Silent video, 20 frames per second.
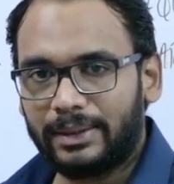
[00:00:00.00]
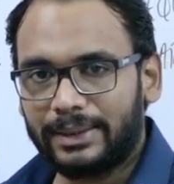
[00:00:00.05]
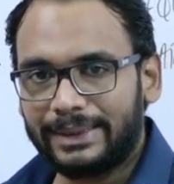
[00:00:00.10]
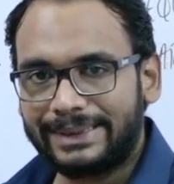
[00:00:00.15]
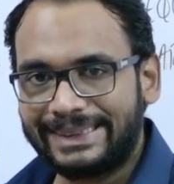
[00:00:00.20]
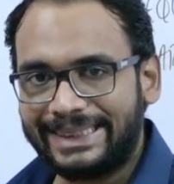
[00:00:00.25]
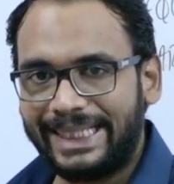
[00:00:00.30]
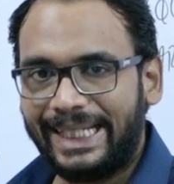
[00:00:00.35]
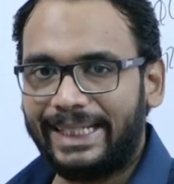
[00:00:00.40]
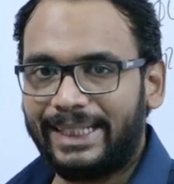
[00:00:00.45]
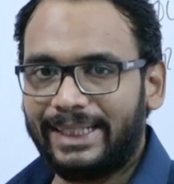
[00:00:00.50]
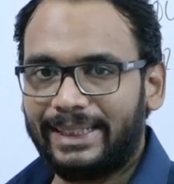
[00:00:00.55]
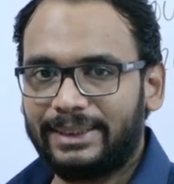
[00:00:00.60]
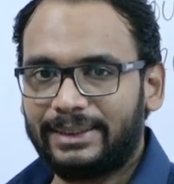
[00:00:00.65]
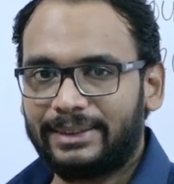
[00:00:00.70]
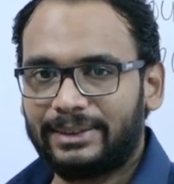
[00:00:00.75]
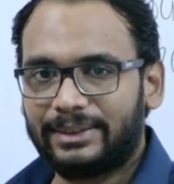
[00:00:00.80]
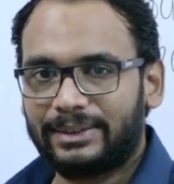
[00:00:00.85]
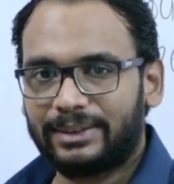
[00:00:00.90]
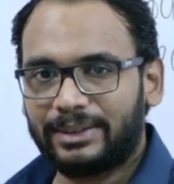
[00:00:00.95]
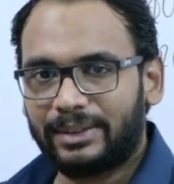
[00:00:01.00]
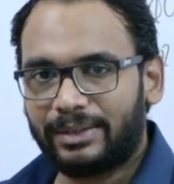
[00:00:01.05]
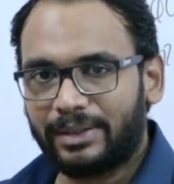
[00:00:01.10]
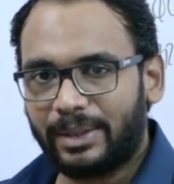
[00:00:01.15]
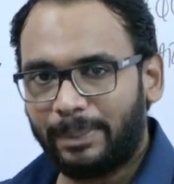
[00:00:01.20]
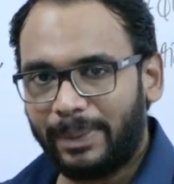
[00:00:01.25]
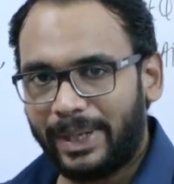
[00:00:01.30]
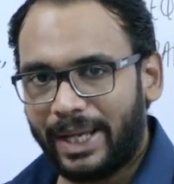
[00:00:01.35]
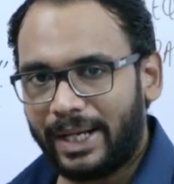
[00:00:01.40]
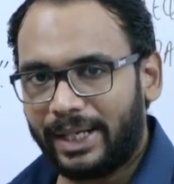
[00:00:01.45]
status,
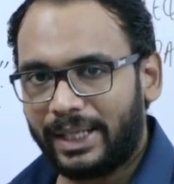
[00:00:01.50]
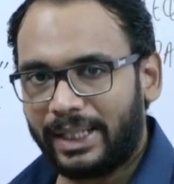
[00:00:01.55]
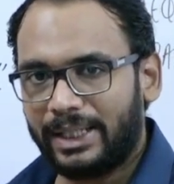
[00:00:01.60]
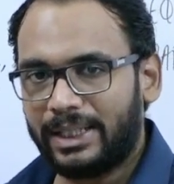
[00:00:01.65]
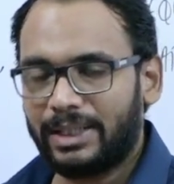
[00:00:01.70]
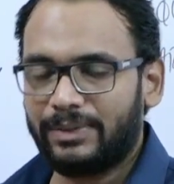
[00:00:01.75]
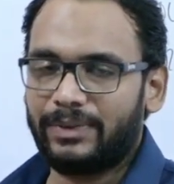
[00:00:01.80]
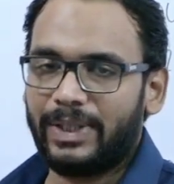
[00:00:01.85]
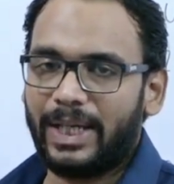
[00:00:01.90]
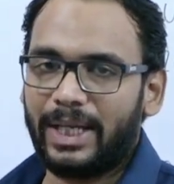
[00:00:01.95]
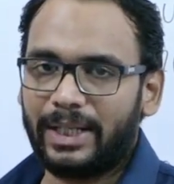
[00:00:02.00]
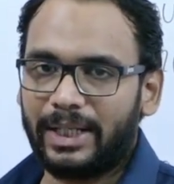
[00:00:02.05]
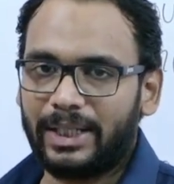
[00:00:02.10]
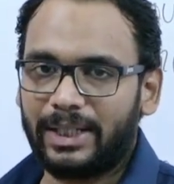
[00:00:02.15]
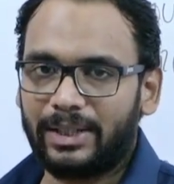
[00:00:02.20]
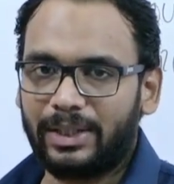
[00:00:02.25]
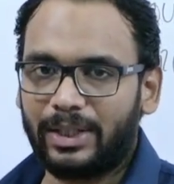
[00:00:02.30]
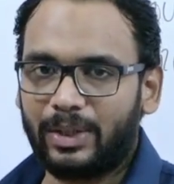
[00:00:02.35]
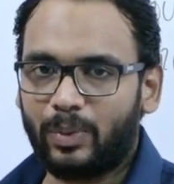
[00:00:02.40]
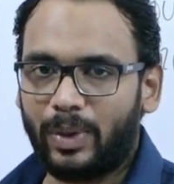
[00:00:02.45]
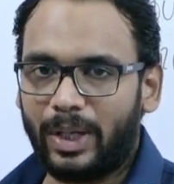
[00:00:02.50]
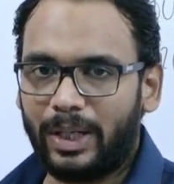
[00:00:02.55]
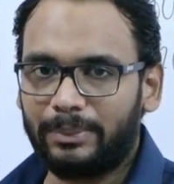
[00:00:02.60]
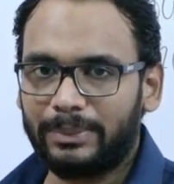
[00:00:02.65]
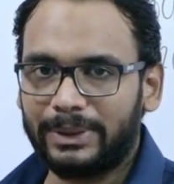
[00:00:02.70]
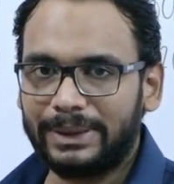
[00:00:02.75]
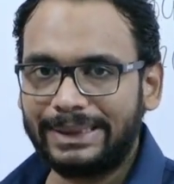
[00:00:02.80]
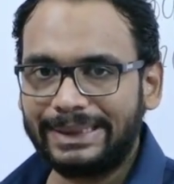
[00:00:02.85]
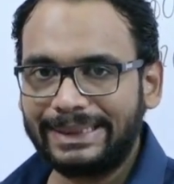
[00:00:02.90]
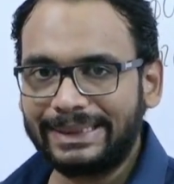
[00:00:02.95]
repairing it if there are any
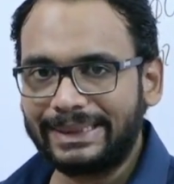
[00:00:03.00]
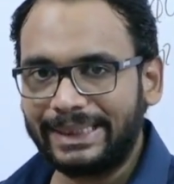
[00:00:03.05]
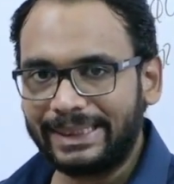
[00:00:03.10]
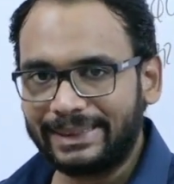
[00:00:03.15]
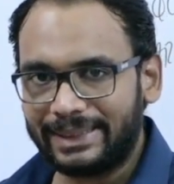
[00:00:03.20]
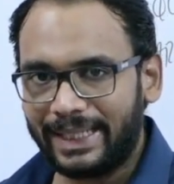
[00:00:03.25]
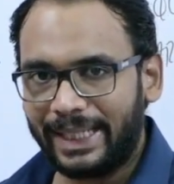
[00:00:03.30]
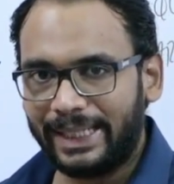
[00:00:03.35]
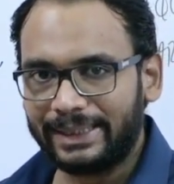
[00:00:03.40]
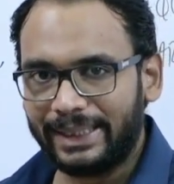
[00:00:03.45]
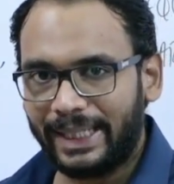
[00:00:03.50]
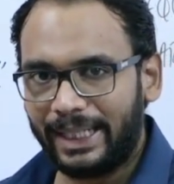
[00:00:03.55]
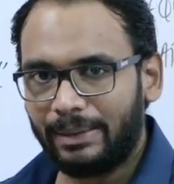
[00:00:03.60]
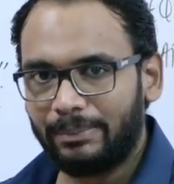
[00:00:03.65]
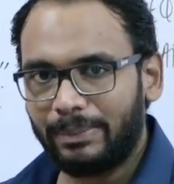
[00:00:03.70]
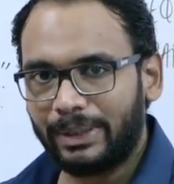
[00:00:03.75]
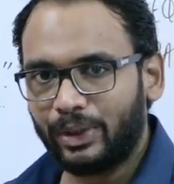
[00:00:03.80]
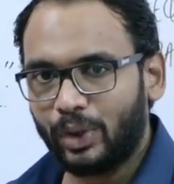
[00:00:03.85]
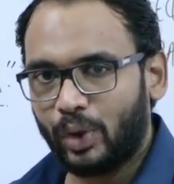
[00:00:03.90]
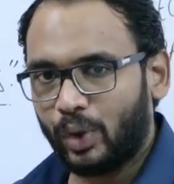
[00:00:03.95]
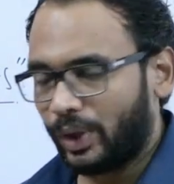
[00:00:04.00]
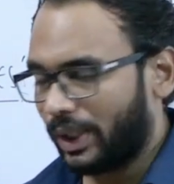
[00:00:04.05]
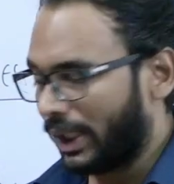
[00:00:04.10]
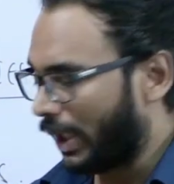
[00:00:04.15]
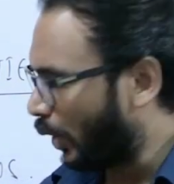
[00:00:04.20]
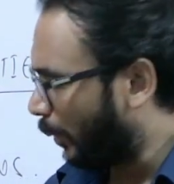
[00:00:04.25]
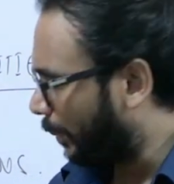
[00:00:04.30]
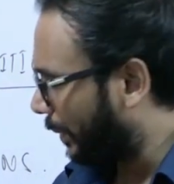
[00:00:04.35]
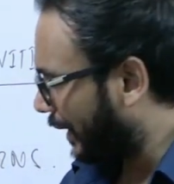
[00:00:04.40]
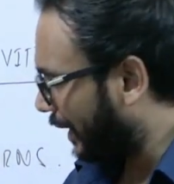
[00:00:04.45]
requirements, things like that, but the
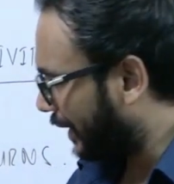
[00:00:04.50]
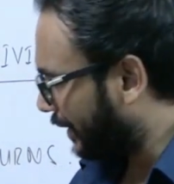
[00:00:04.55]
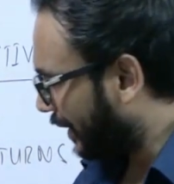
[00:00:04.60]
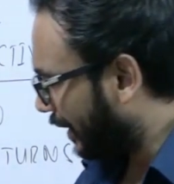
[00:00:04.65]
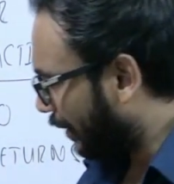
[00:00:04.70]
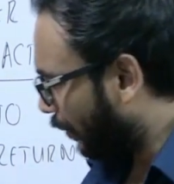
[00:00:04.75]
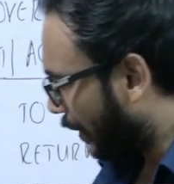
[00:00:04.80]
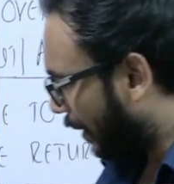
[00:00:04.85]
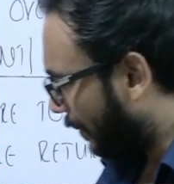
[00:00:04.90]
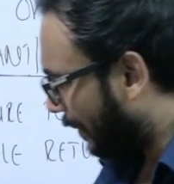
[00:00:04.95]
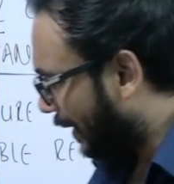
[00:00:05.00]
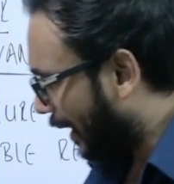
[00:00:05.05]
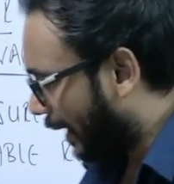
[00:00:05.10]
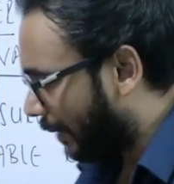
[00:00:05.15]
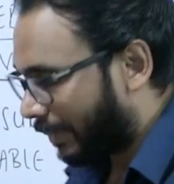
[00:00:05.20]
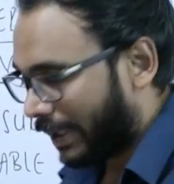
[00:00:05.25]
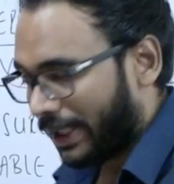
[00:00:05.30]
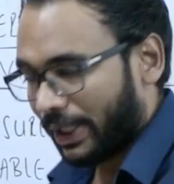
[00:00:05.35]
hotel operation will be run by